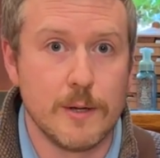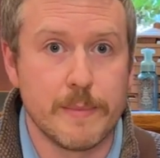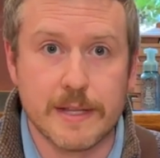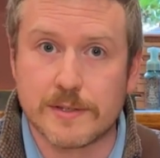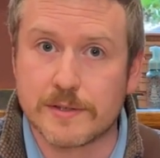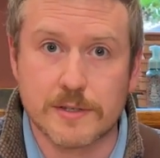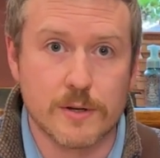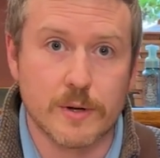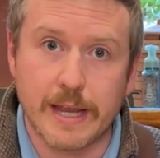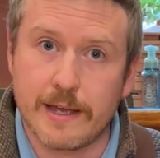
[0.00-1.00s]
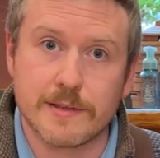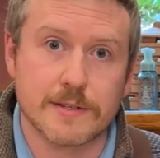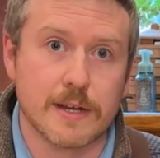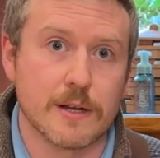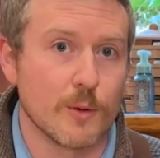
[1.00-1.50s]
pizza stone,
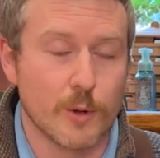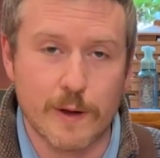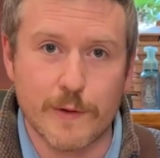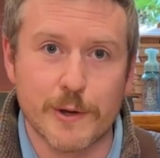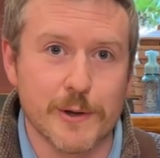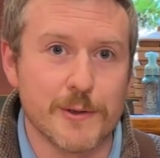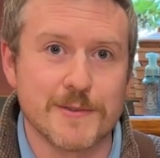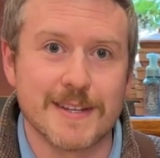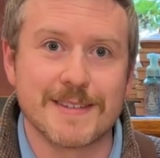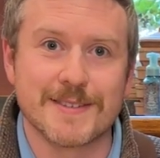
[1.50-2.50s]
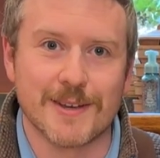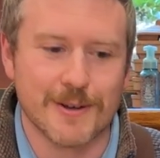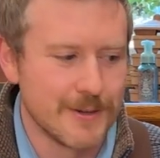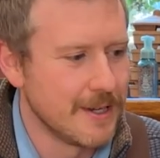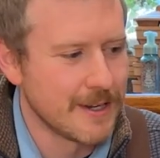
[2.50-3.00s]
cast iron, whatever you're using.
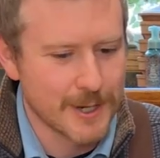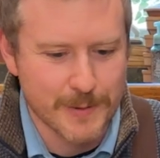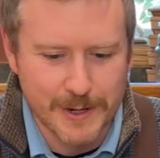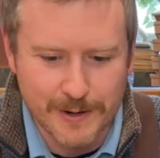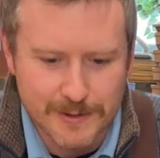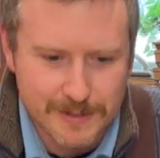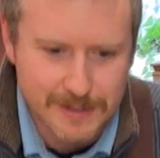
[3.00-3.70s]
So here we go.